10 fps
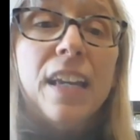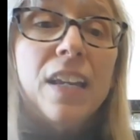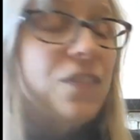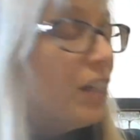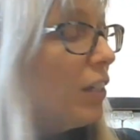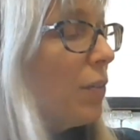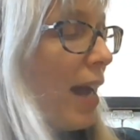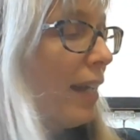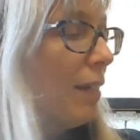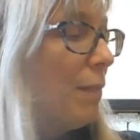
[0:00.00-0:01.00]
If you
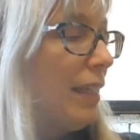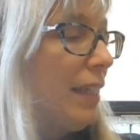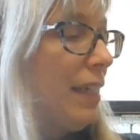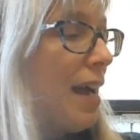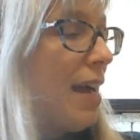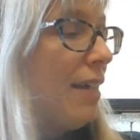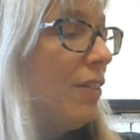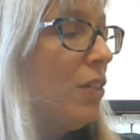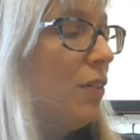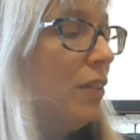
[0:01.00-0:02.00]
had chameleon eyes,
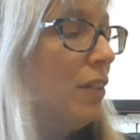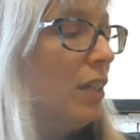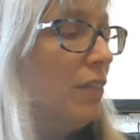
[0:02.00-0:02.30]
you could look